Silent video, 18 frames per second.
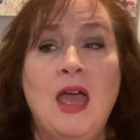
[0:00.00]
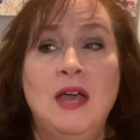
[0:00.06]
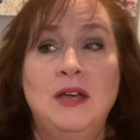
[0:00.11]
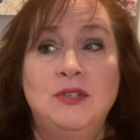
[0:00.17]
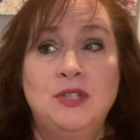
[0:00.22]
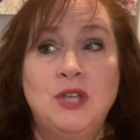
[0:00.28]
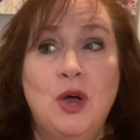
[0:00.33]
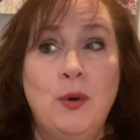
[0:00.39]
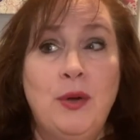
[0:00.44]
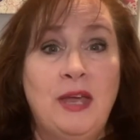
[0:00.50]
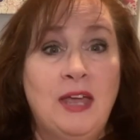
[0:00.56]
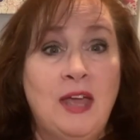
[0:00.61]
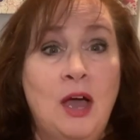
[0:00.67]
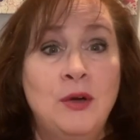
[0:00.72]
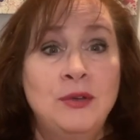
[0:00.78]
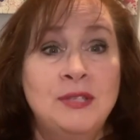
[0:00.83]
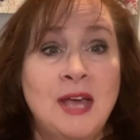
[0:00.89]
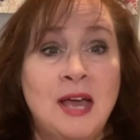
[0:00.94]
So he
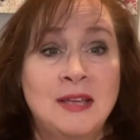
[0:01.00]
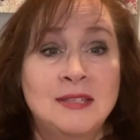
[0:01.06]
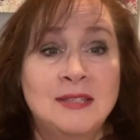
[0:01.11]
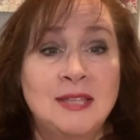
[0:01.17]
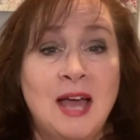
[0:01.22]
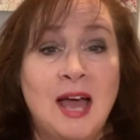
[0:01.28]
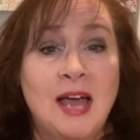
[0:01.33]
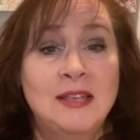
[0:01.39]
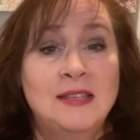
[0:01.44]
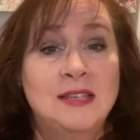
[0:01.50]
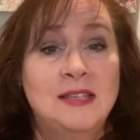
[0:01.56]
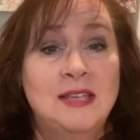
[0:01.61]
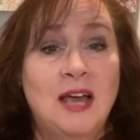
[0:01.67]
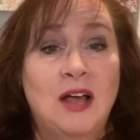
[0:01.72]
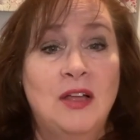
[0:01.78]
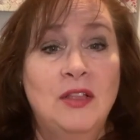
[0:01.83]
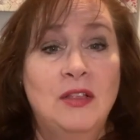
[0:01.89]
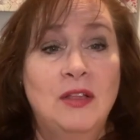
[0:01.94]
goes outside to
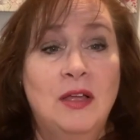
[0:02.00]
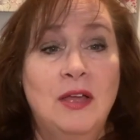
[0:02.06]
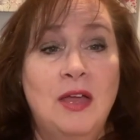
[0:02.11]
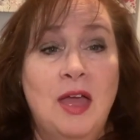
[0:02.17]
tell